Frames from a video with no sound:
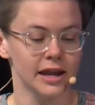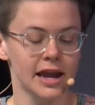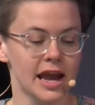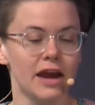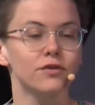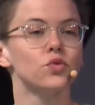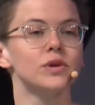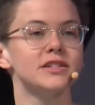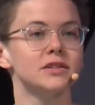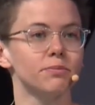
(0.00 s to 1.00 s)
Every
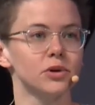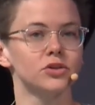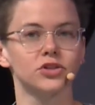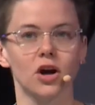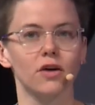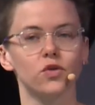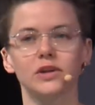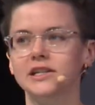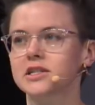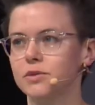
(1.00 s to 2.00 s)
reason to build software
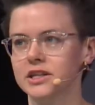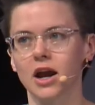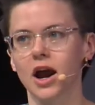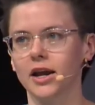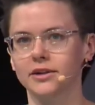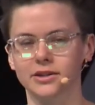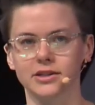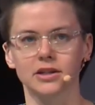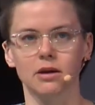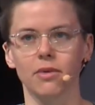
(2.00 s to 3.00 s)
needs to be tied to
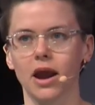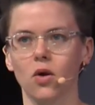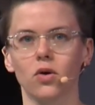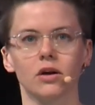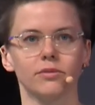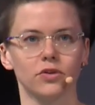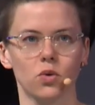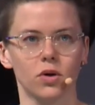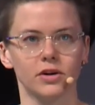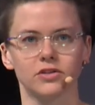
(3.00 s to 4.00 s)
some outcome that the
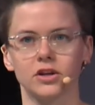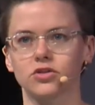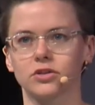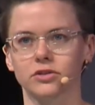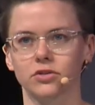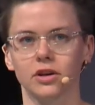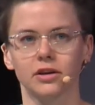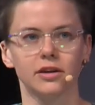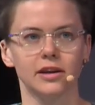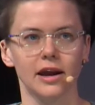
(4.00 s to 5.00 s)
organization is
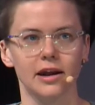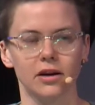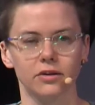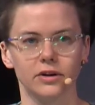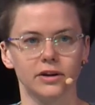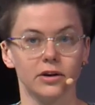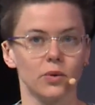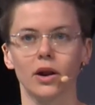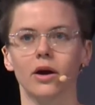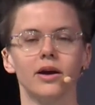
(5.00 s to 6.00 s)
looking to get out of it.
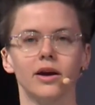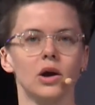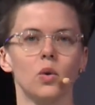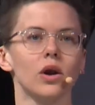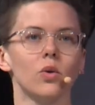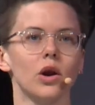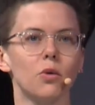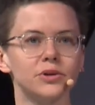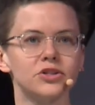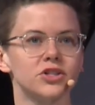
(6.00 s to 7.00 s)
We
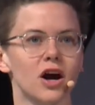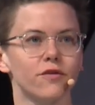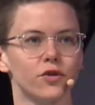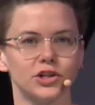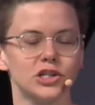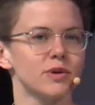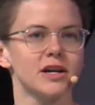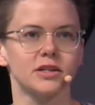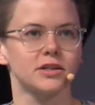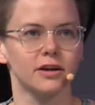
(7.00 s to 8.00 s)
don't build software just
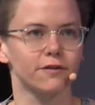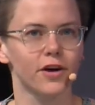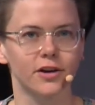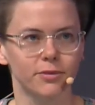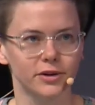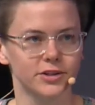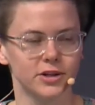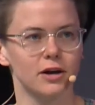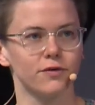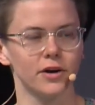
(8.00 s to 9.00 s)
because it's fun to build
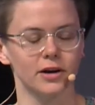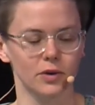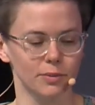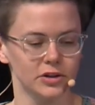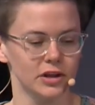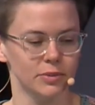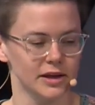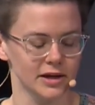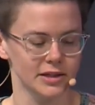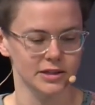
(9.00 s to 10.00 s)
software. We build it
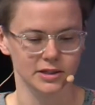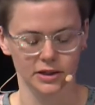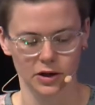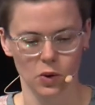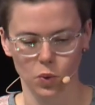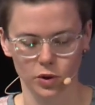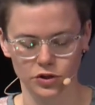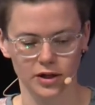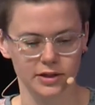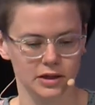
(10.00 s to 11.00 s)
because we're
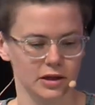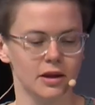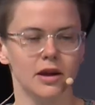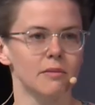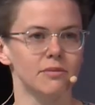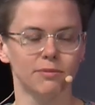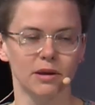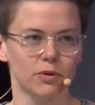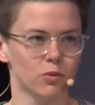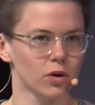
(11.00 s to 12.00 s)
trying to make
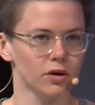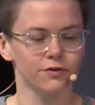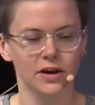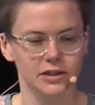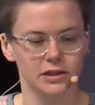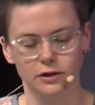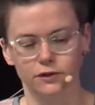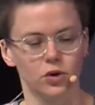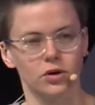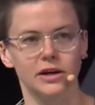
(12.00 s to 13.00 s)
people more
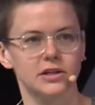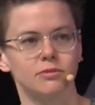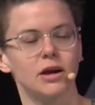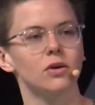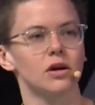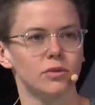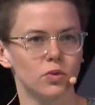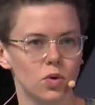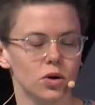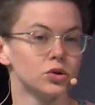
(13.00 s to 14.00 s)
effective or create some outcome in
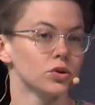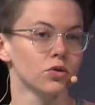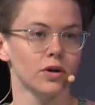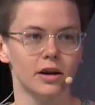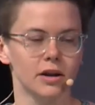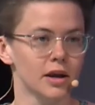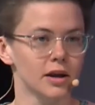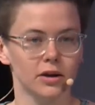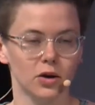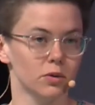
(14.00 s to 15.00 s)
the world or create
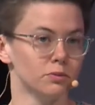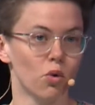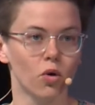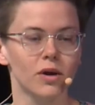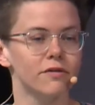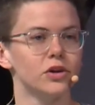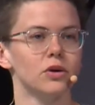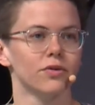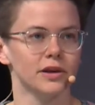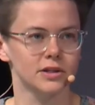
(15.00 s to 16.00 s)
more
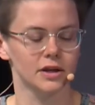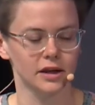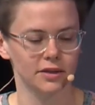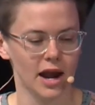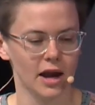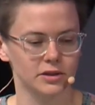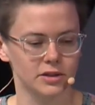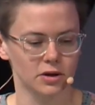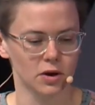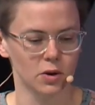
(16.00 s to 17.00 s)
revenue, things like that.
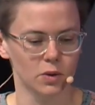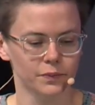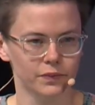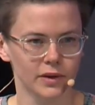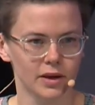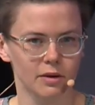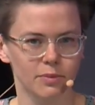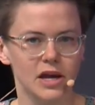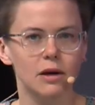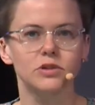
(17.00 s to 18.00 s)
So it
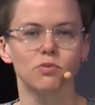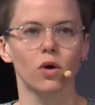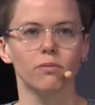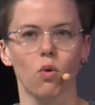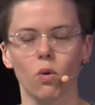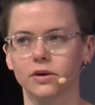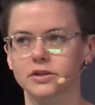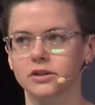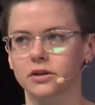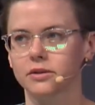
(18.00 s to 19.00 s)
becomes more
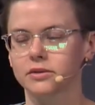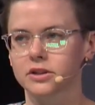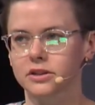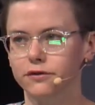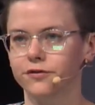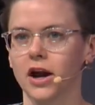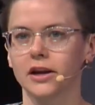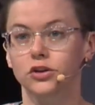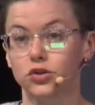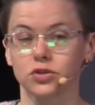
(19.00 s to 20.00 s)
important to
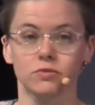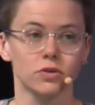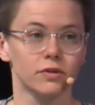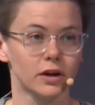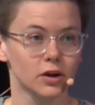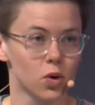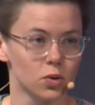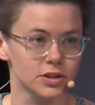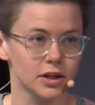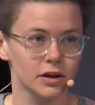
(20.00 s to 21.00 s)
define and do some sort of
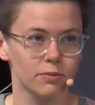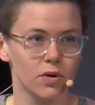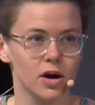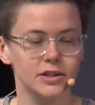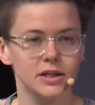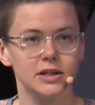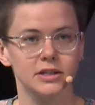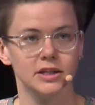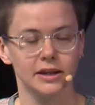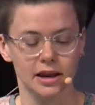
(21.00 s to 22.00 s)
goal setting
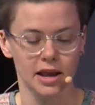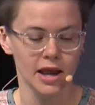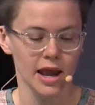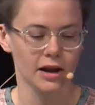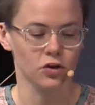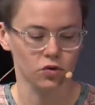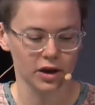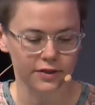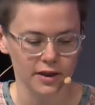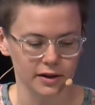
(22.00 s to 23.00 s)
process and
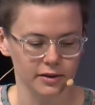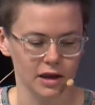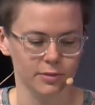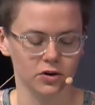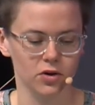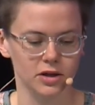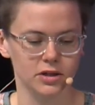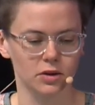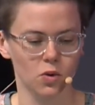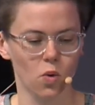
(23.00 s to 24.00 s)
create that alignment
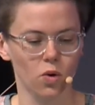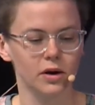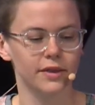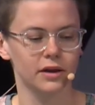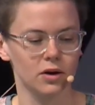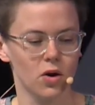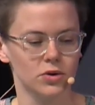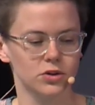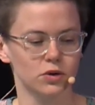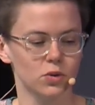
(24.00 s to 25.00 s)
across the org, and then
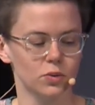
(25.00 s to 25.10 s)
also